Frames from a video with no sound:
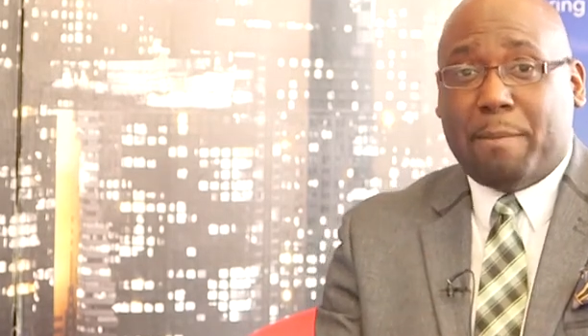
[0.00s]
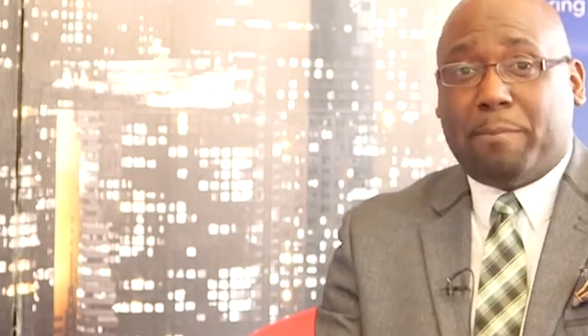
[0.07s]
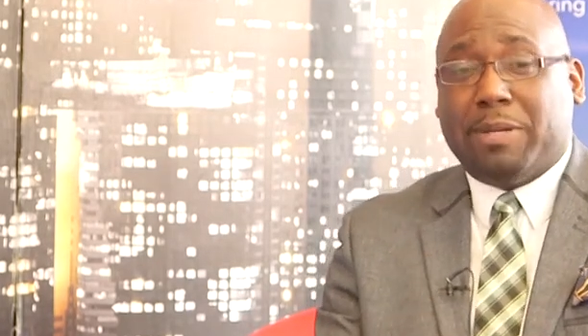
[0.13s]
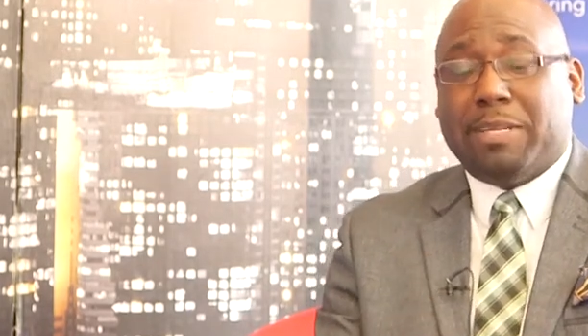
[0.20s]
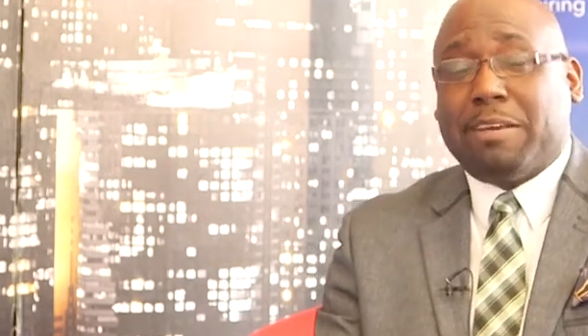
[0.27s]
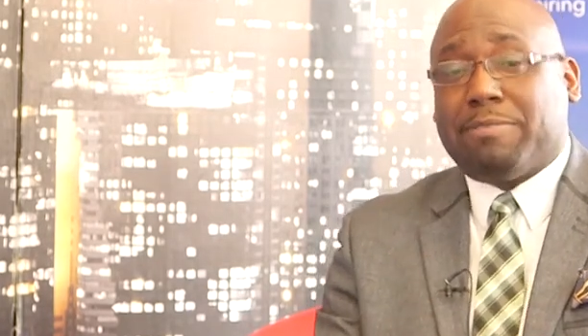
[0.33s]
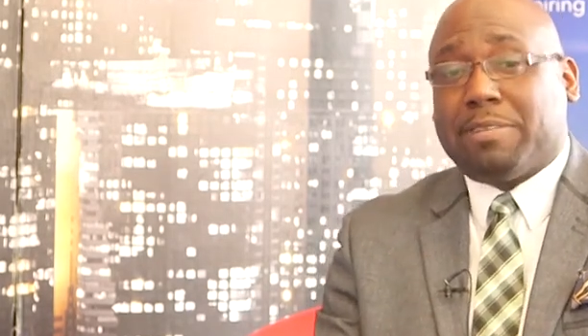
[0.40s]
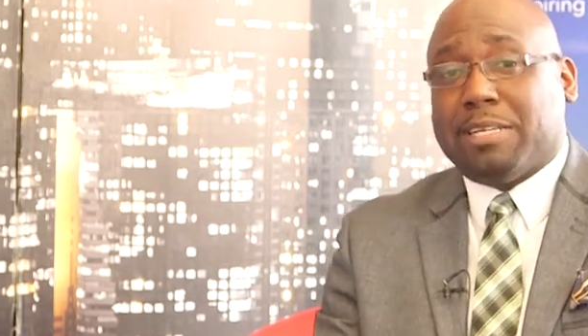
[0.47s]
But
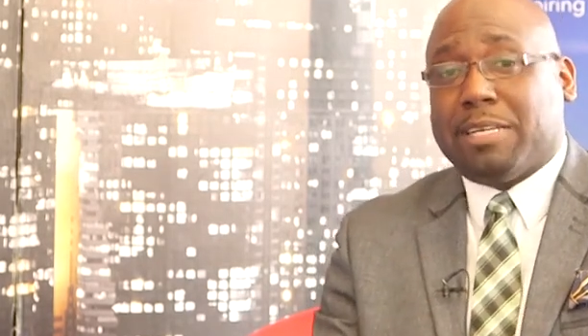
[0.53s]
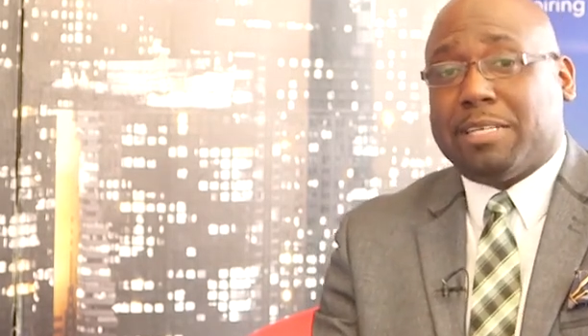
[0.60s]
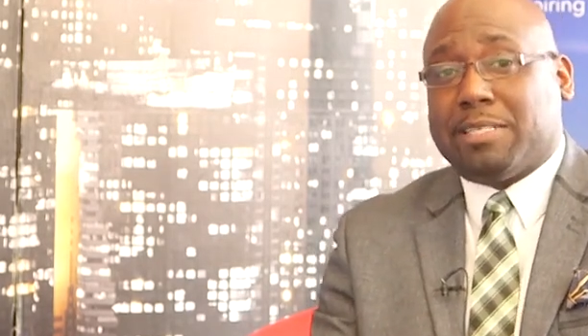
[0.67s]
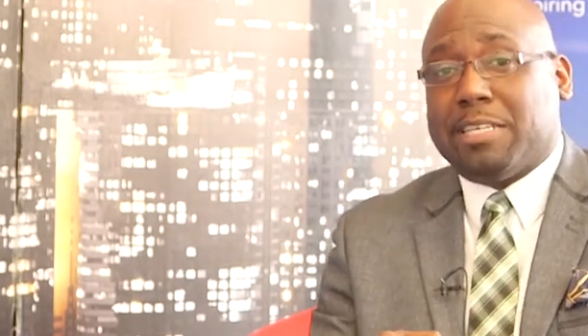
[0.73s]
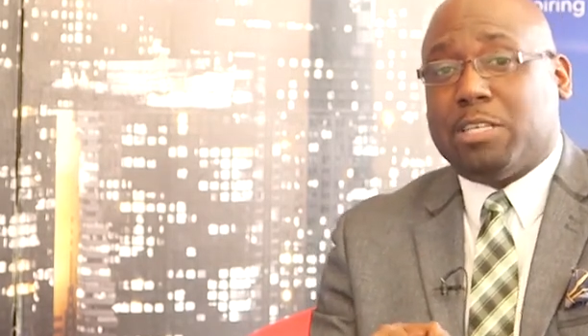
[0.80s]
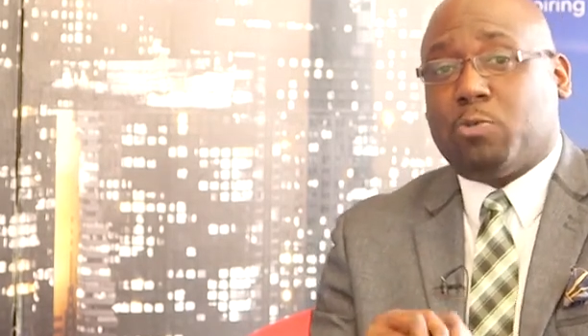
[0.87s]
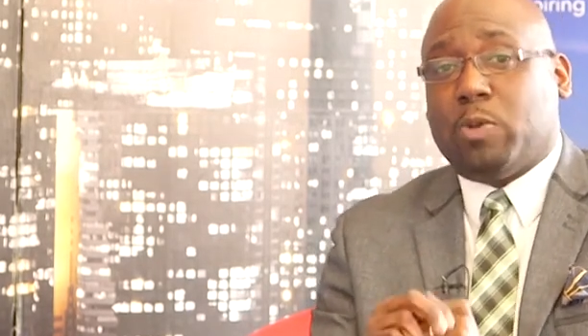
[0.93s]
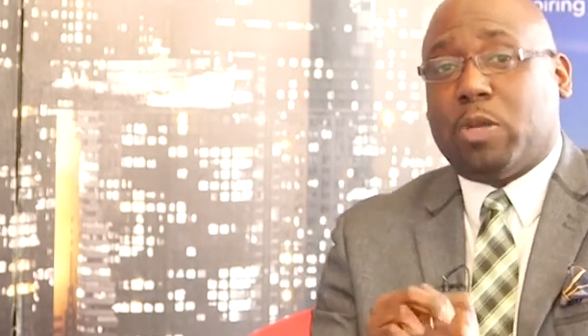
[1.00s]
nevertheless,
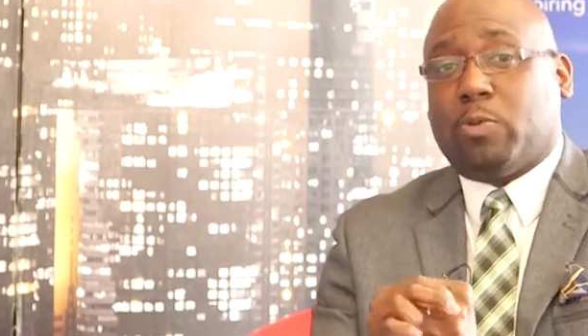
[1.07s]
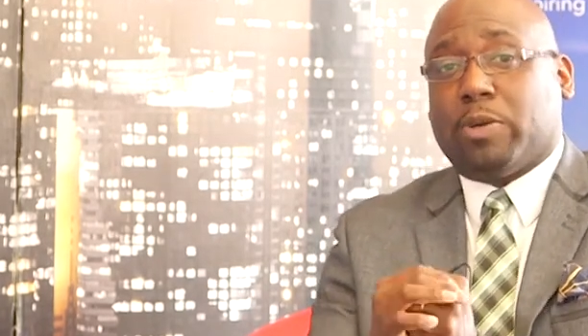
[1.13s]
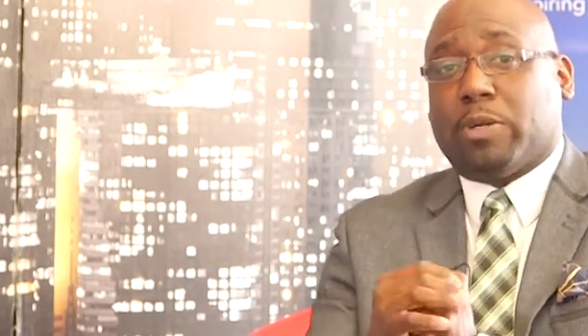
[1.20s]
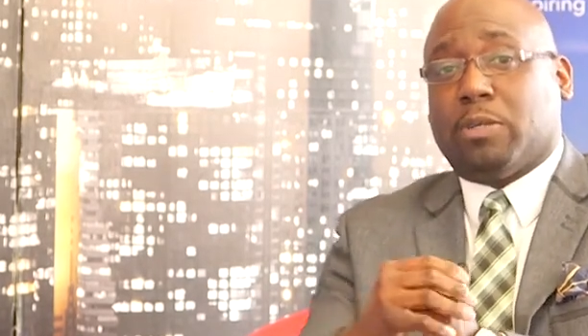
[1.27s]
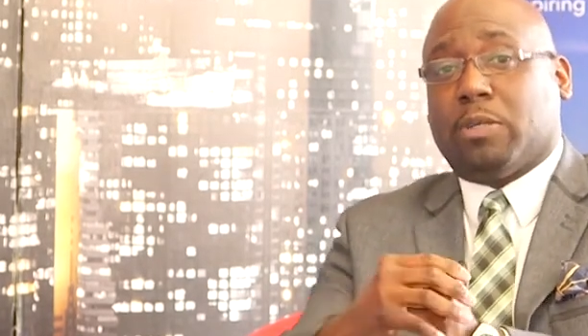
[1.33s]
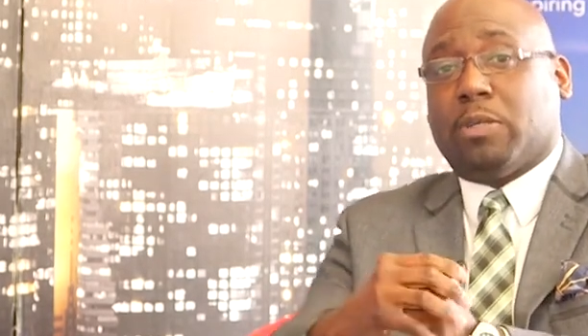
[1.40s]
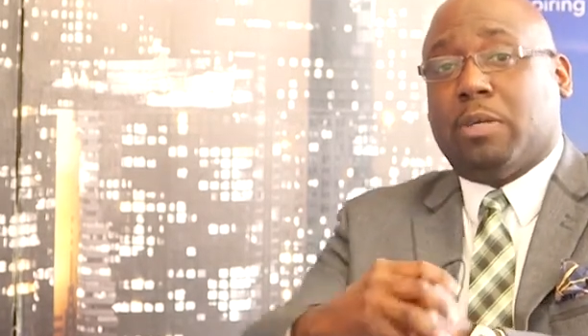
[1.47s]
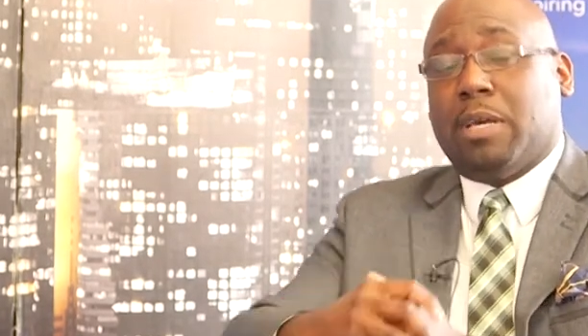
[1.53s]
this week we're
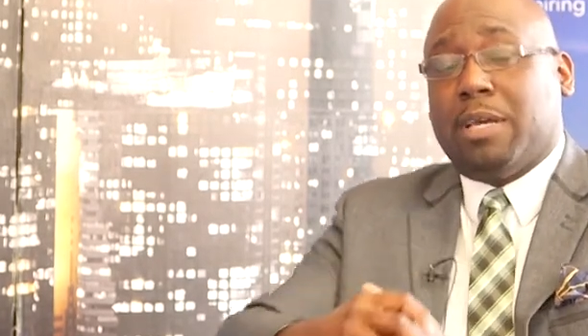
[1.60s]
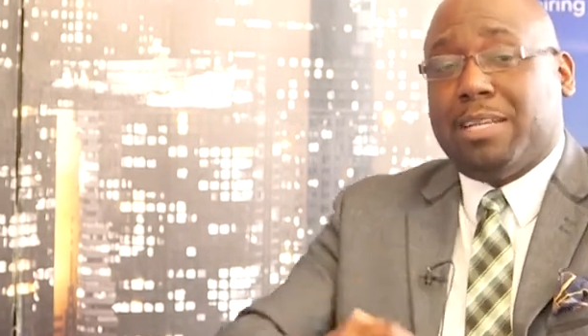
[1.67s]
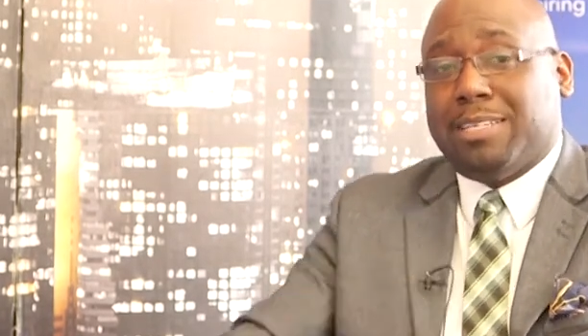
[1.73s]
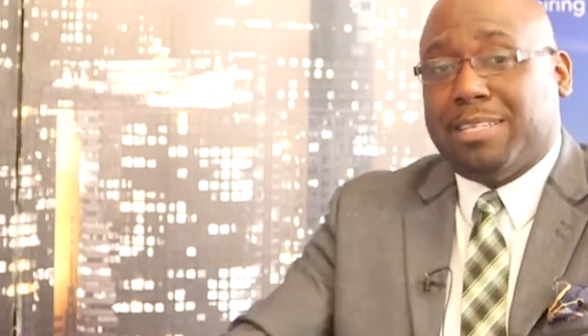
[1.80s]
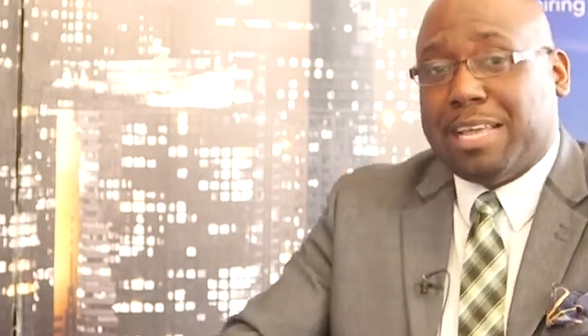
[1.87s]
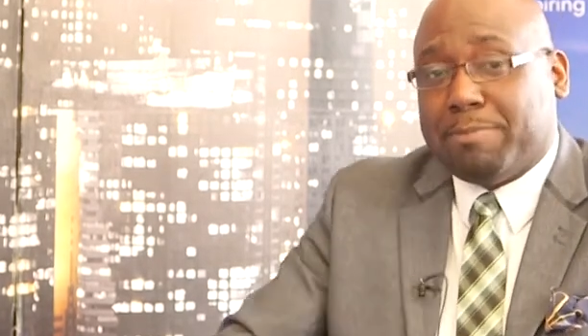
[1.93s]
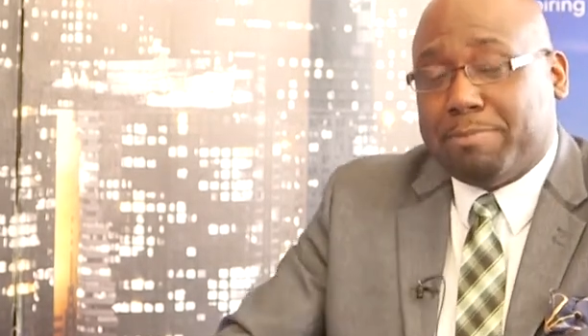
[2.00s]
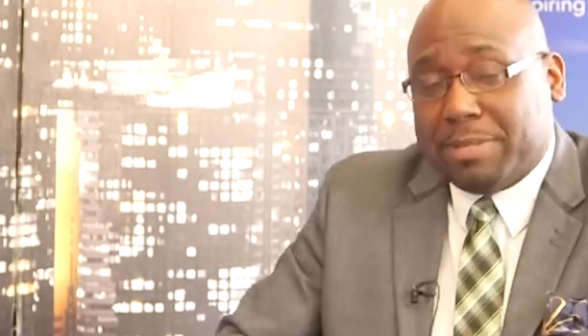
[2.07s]
going to
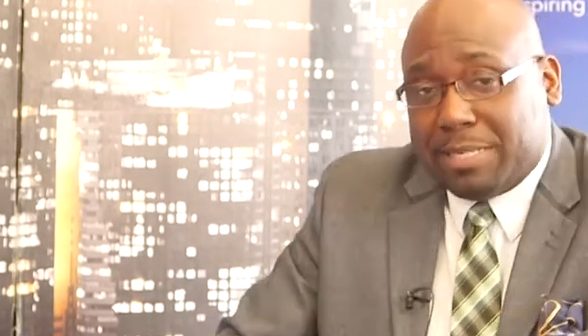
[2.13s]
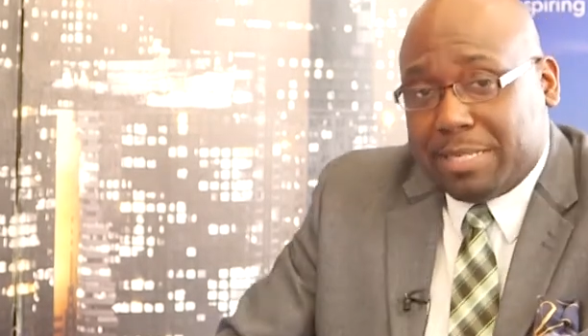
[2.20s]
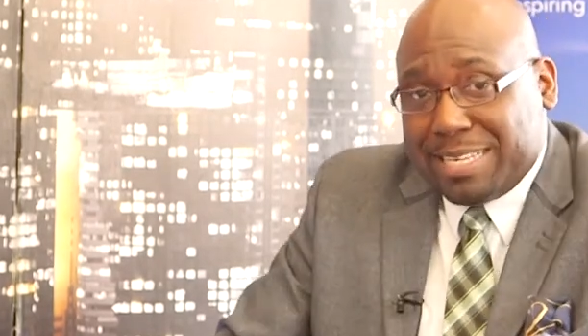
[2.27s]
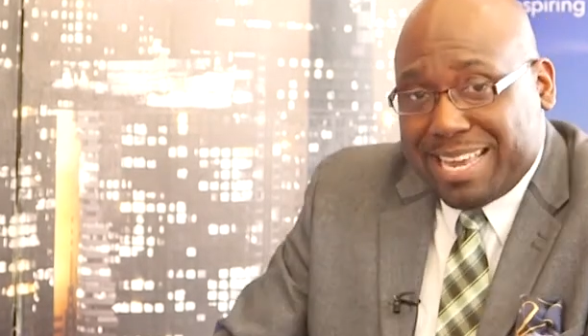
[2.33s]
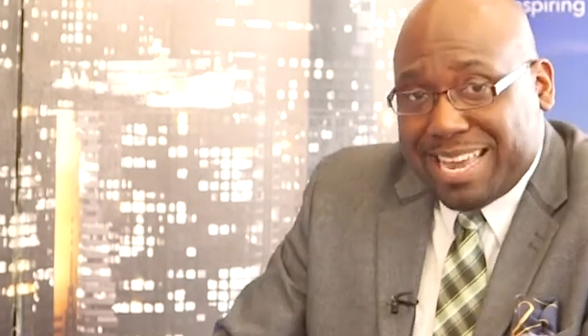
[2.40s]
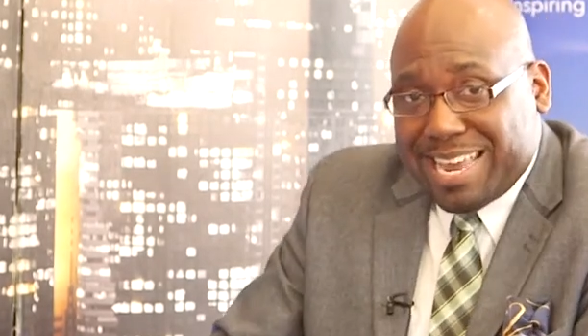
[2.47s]
delve